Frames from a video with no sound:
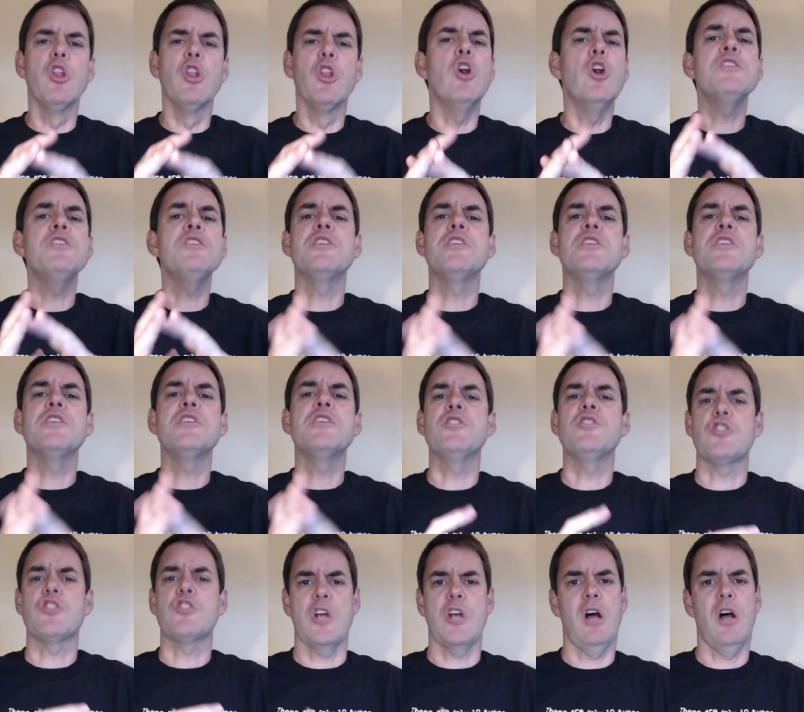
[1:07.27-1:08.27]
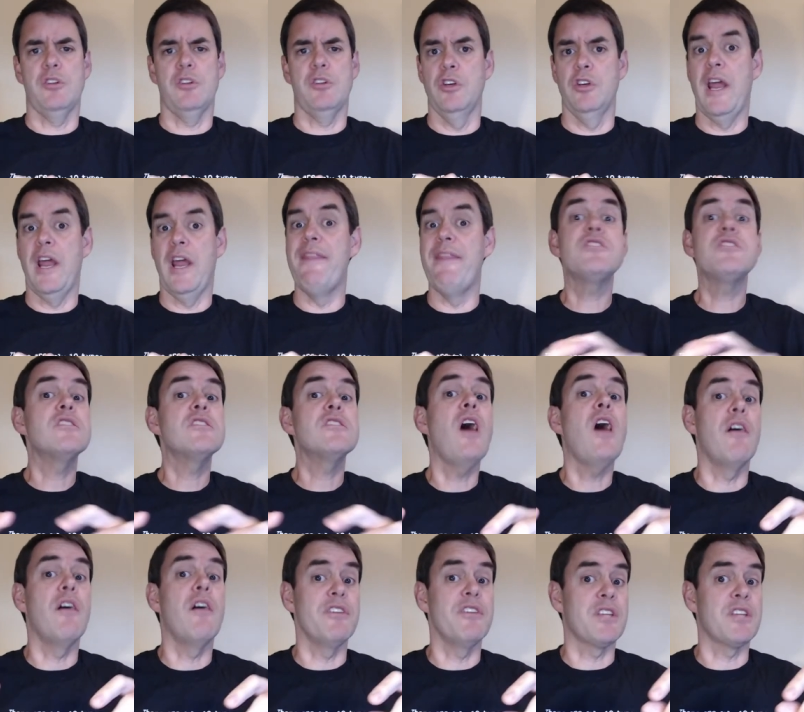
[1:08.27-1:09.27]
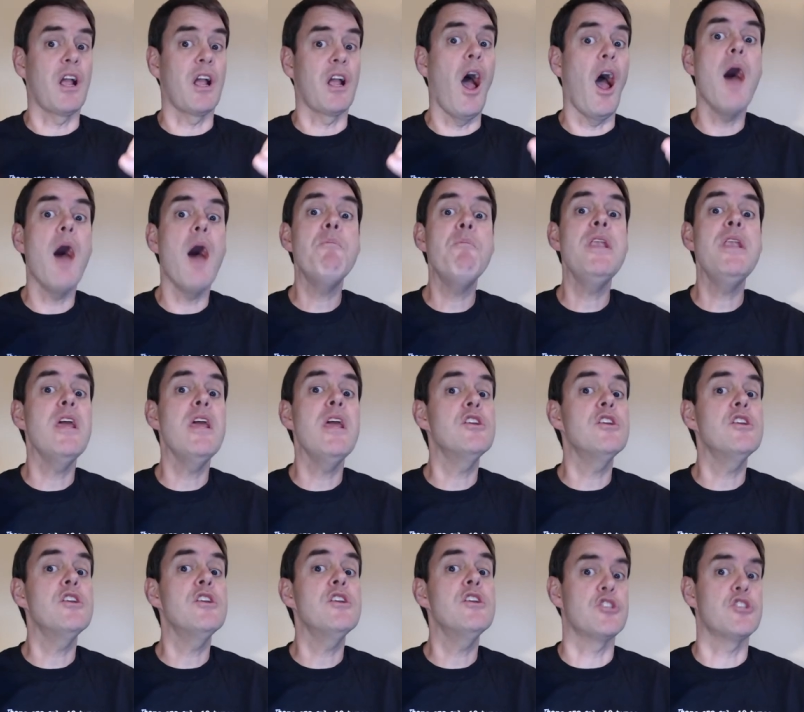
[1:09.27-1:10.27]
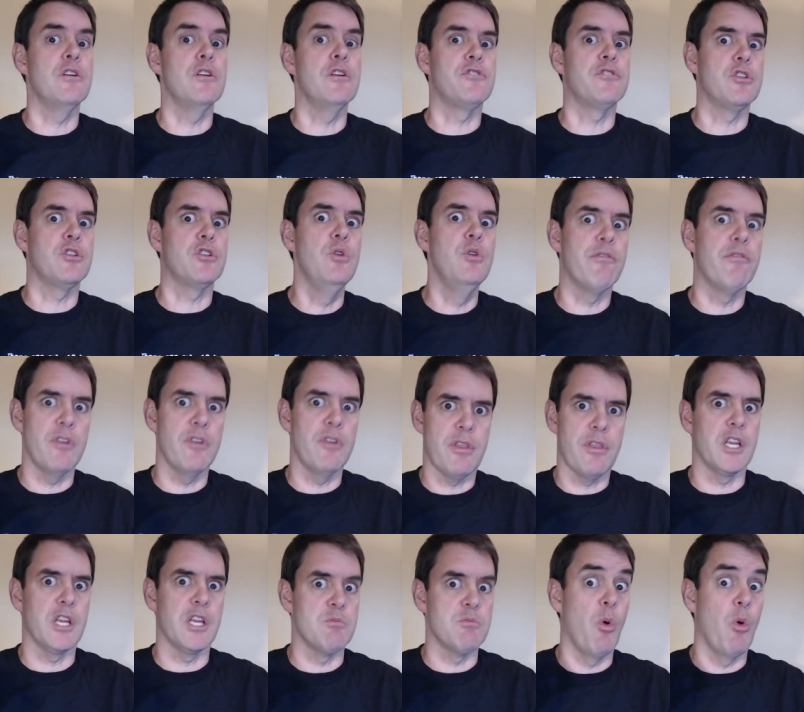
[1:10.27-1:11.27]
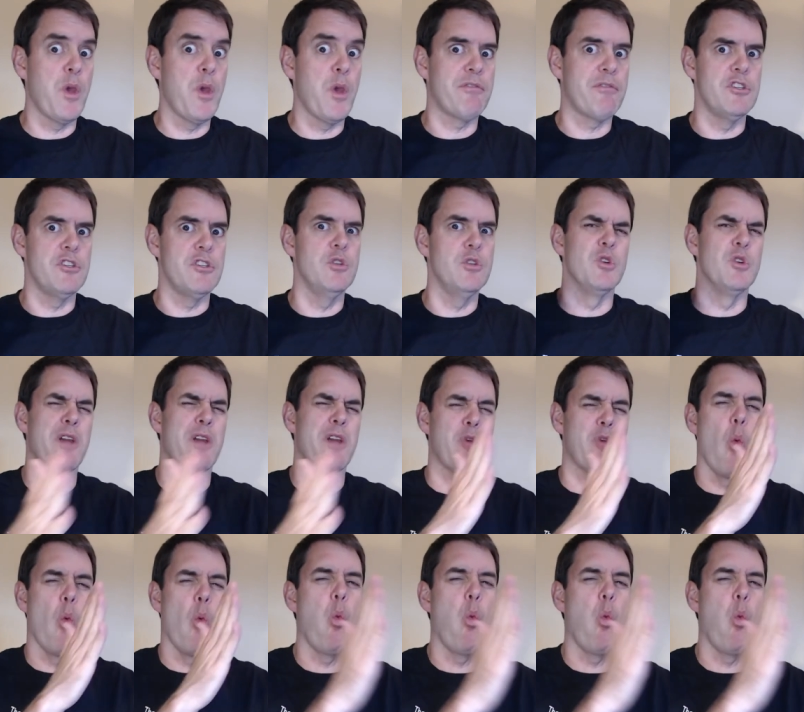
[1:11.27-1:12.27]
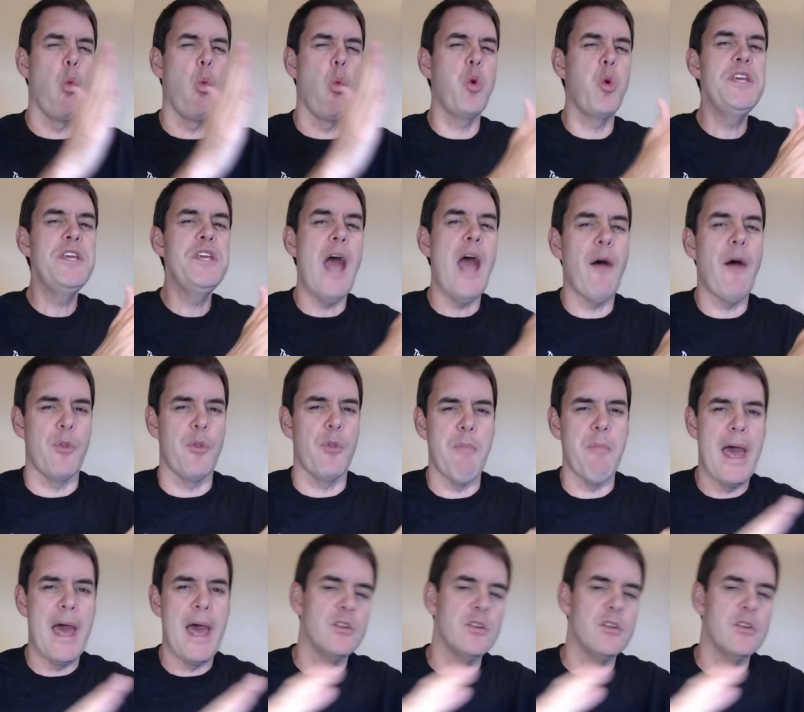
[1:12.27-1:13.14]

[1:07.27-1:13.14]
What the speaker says: learned since childhood, and that stuff is a combination of two different things. And what we have to do is we have to weed out the bad